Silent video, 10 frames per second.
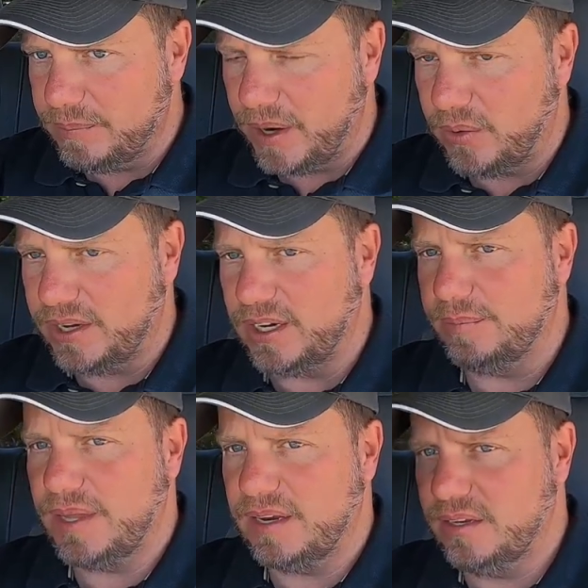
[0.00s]
of power getting
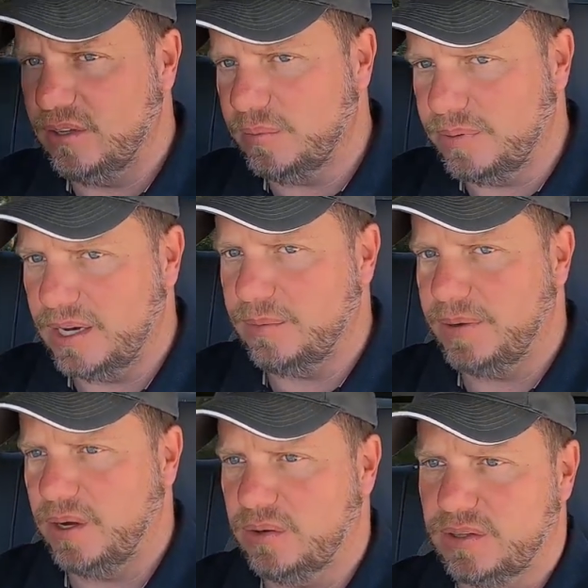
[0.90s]
up that hill and plenty of
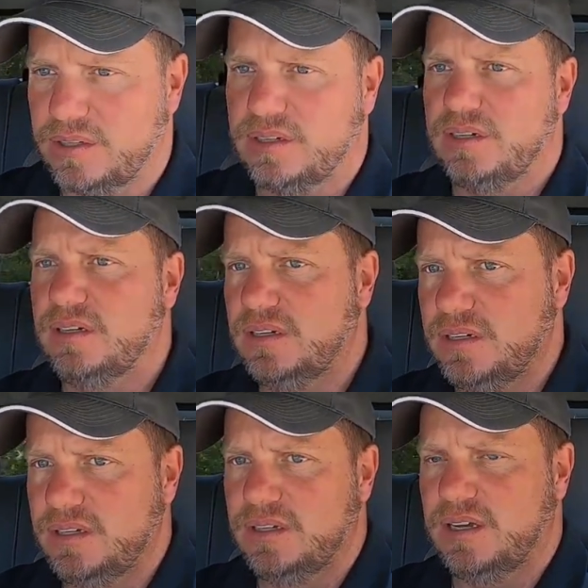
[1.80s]
power
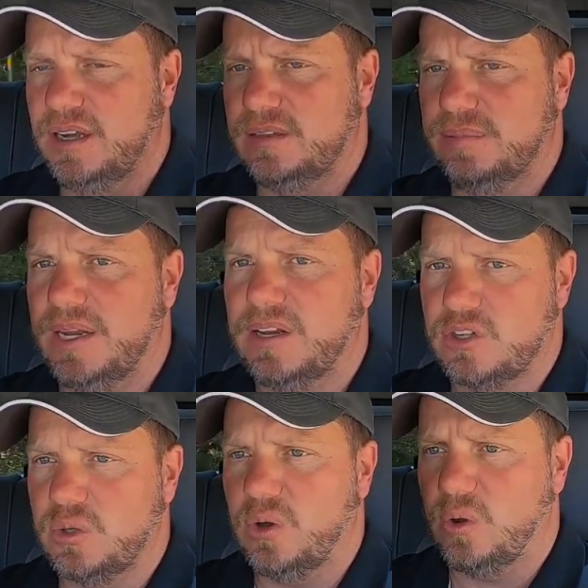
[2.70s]
plenty of
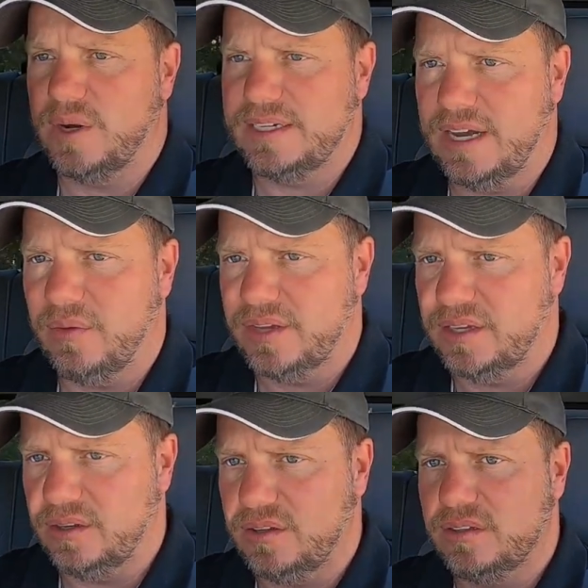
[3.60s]
control going down the
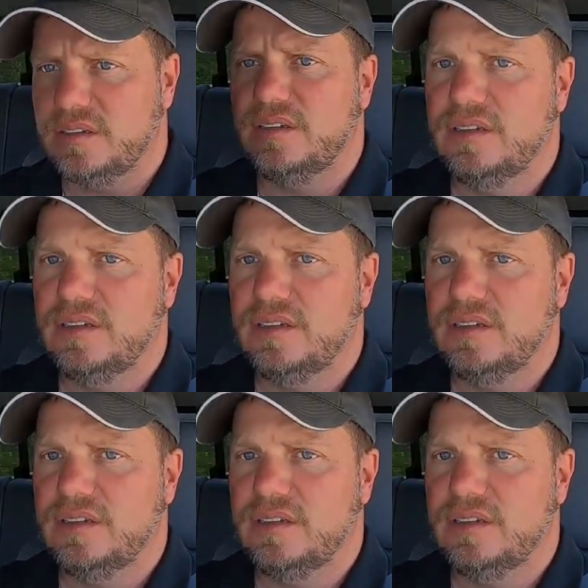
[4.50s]
hill.